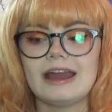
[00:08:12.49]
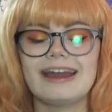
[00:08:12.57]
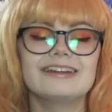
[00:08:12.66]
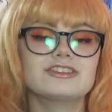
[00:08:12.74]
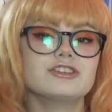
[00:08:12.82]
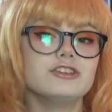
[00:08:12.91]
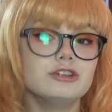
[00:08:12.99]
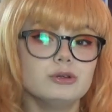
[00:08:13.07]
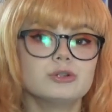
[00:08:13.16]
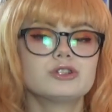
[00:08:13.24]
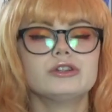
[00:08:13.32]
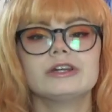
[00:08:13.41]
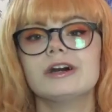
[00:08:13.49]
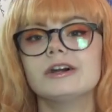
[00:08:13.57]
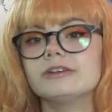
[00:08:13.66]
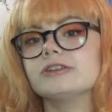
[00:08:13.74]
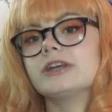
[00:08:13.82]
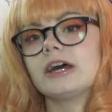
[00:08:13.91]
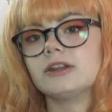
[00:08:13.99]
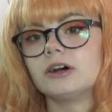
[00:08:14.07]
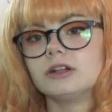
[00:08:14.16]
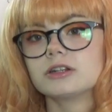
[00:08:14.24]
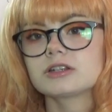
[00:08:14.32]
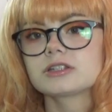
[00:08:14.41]
and it's usually under
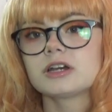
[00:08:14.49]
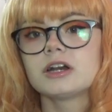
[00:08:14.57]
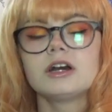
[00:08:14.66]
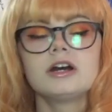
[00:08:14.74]
$10.